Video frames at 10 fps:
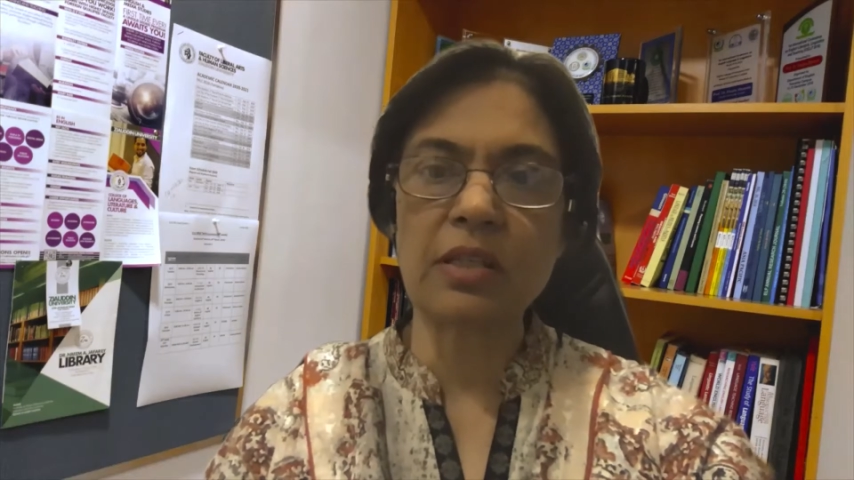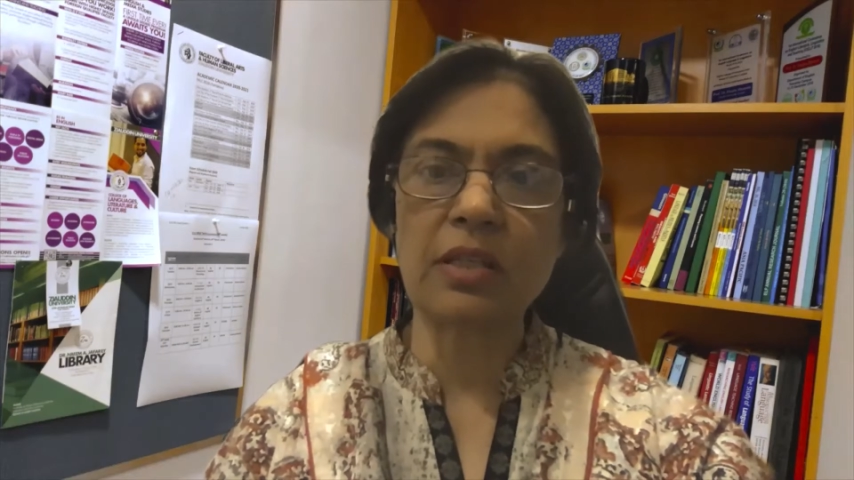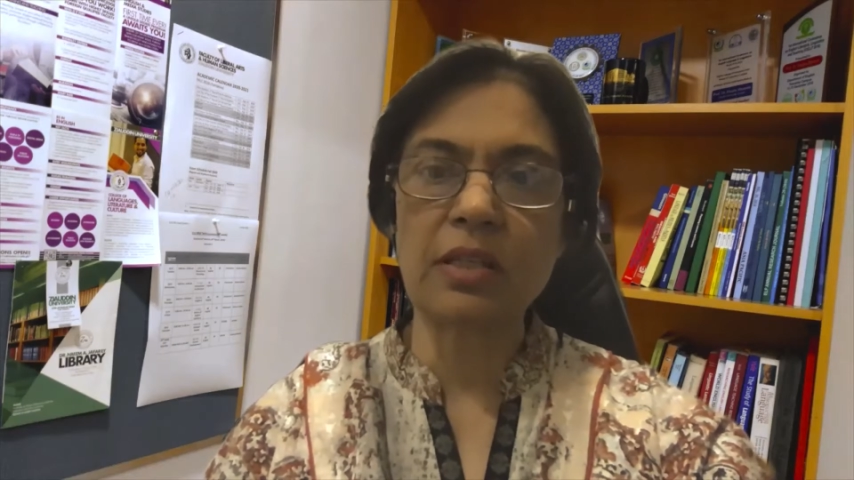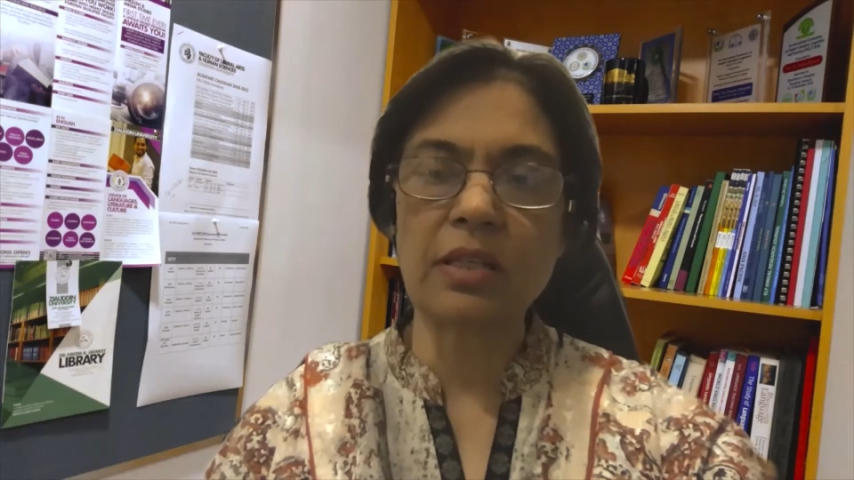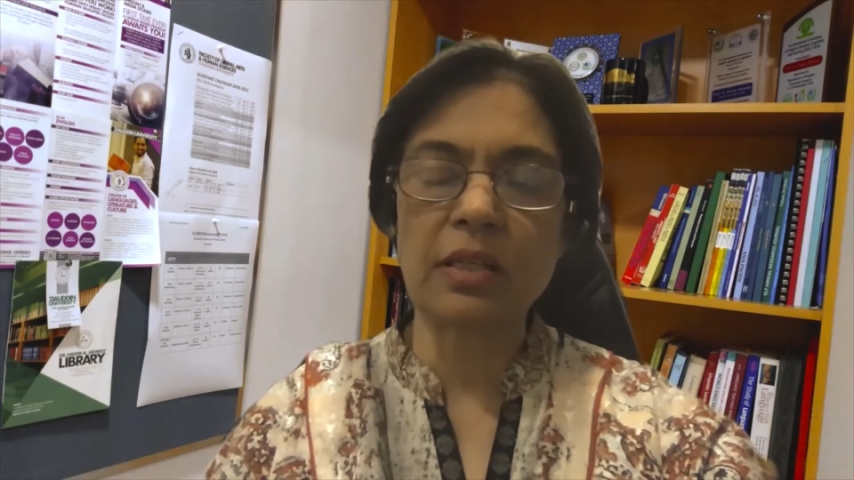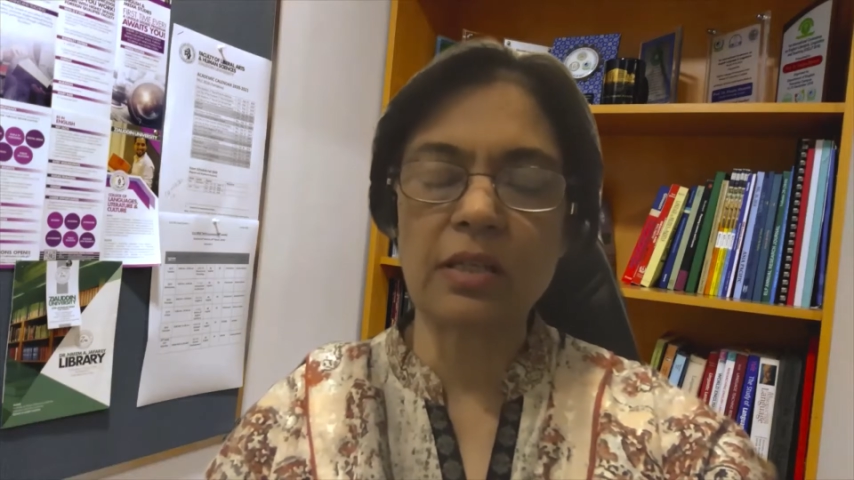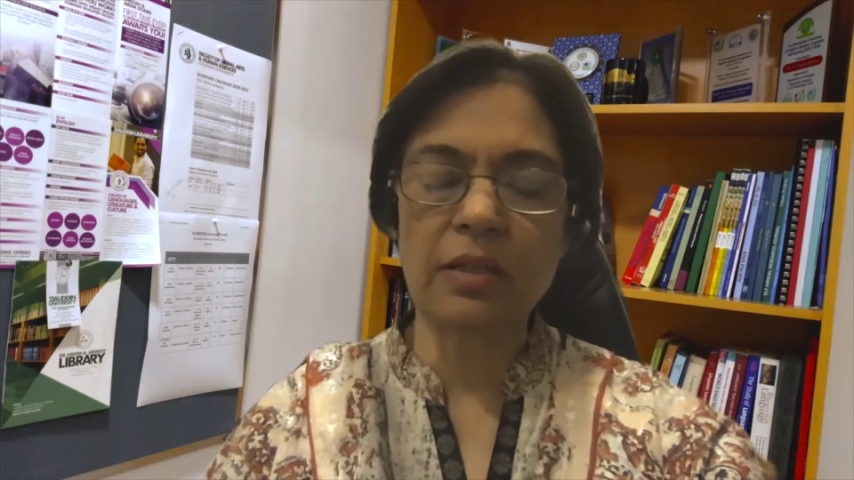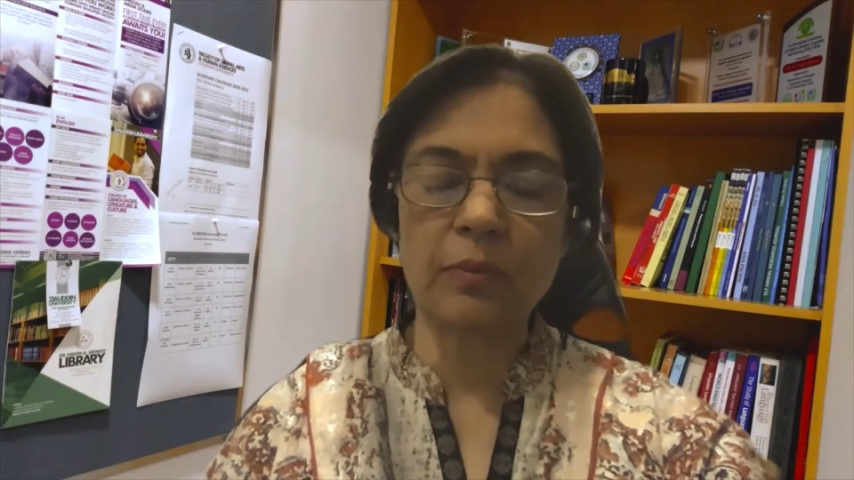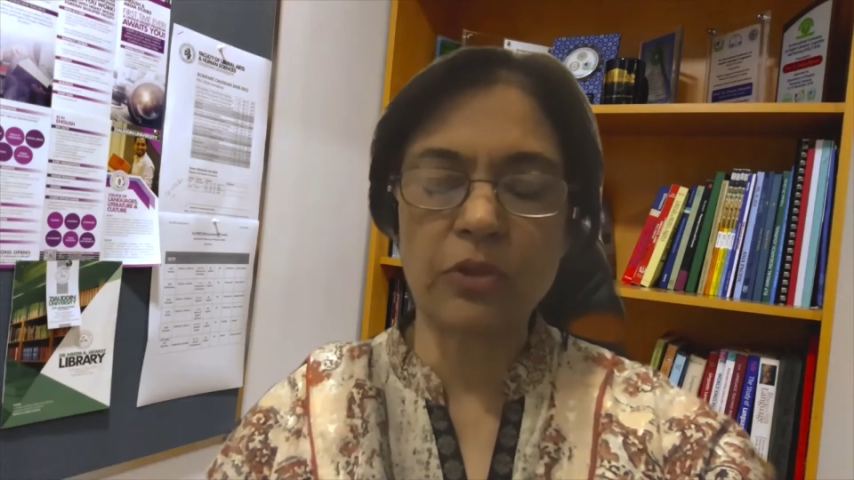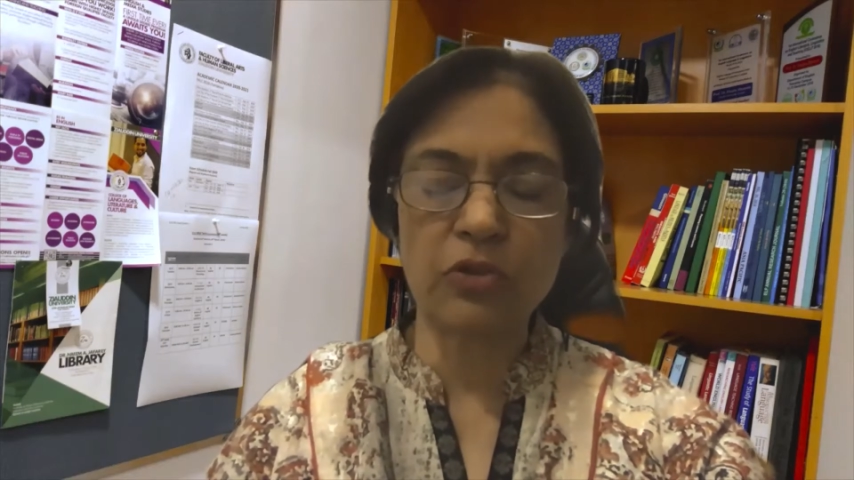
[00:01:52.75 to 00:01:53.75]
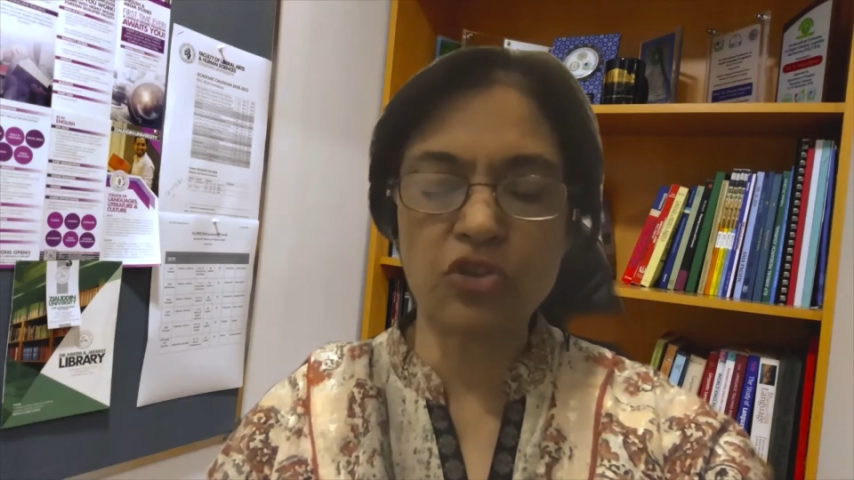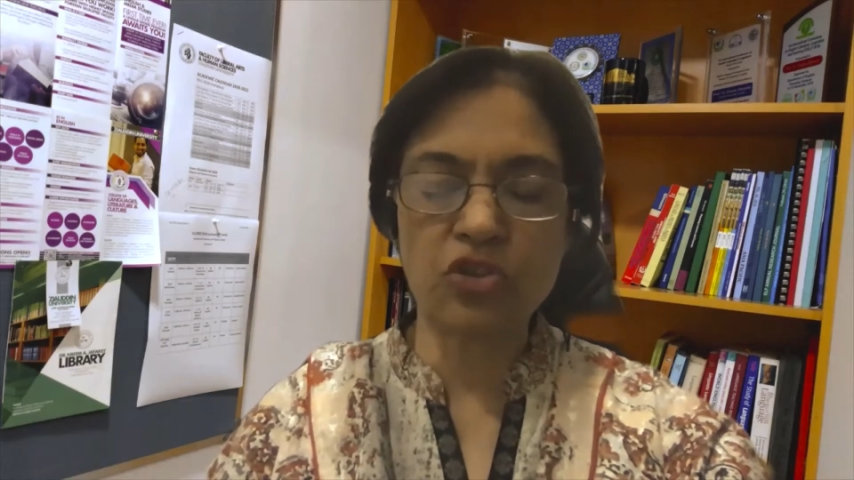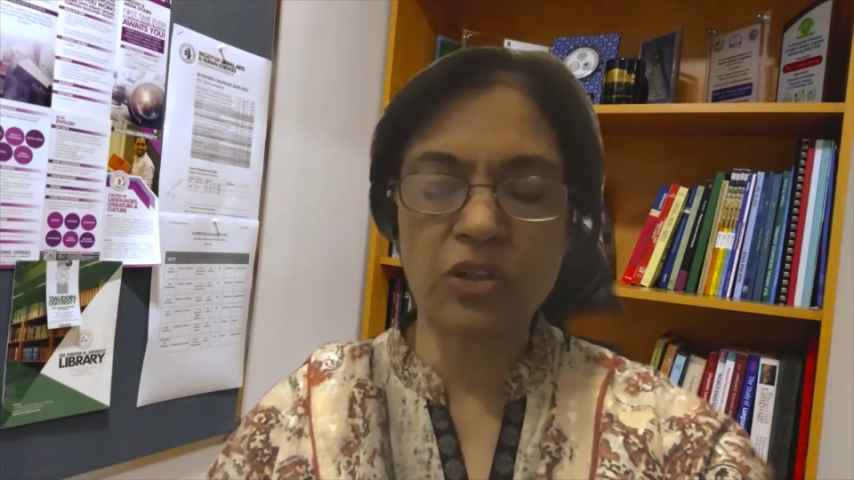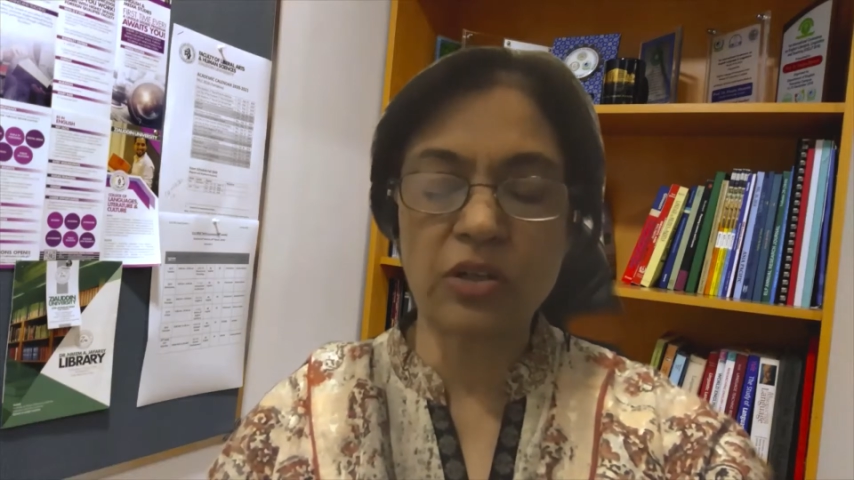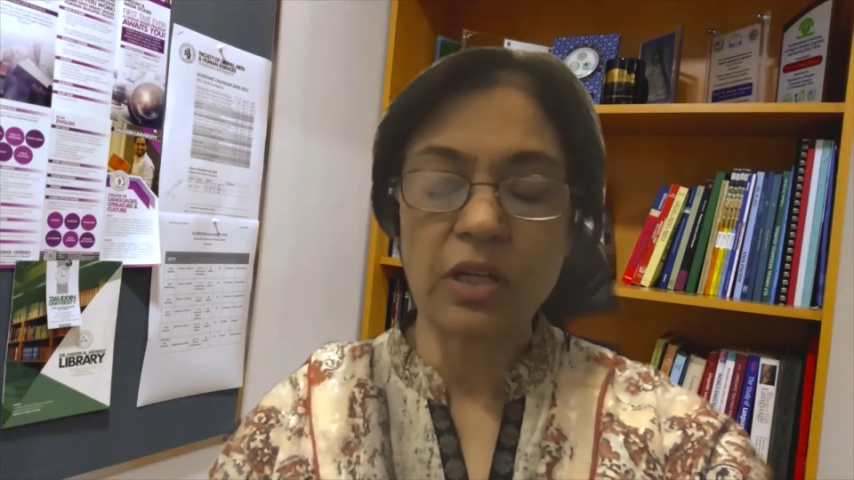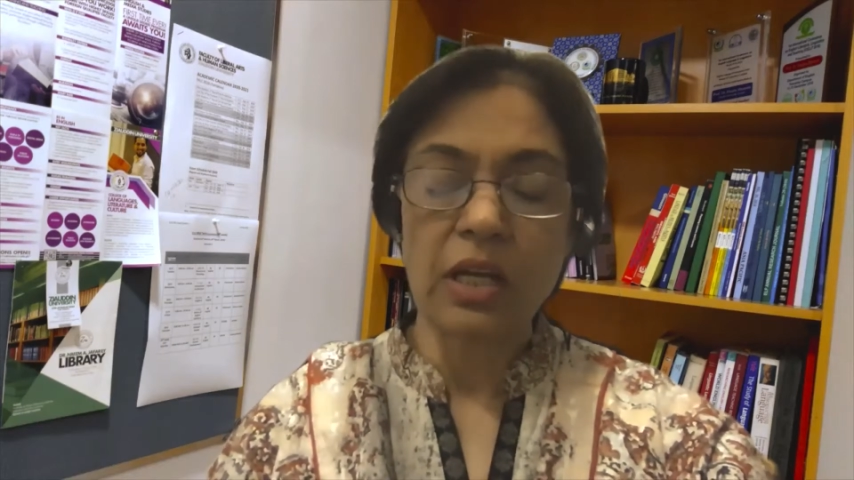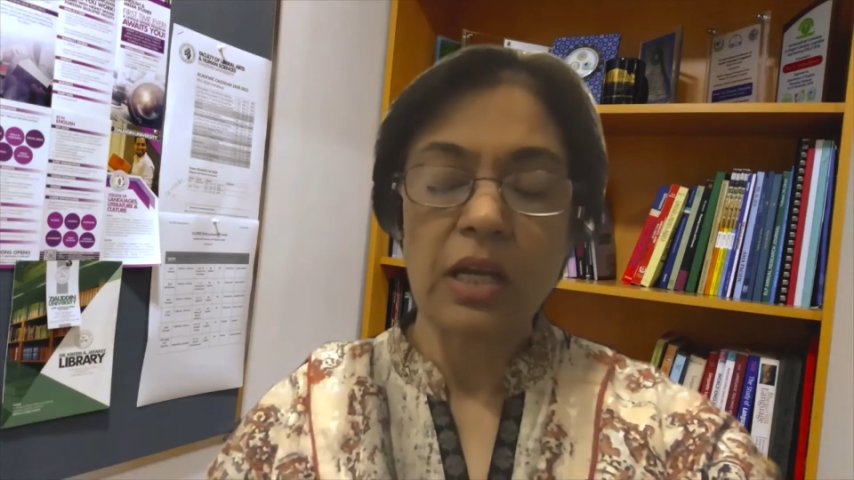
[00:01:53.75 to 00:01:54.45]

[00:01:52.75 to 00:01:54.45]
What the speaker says: in literature,